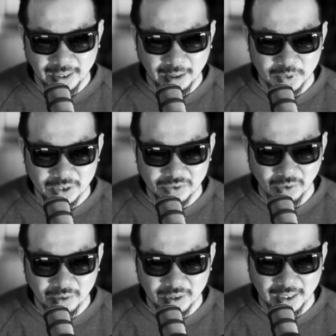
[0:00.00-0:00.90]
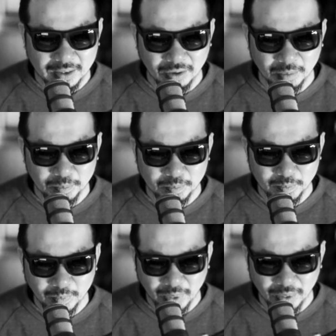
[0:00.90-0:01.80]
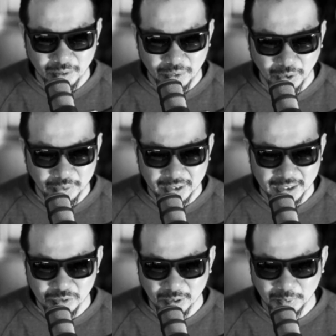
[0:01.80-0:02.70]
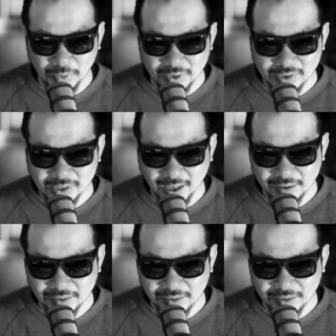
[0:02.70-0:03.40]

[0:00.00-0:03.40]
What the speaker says: And I'm just so glad they're not throwing it into a porn site.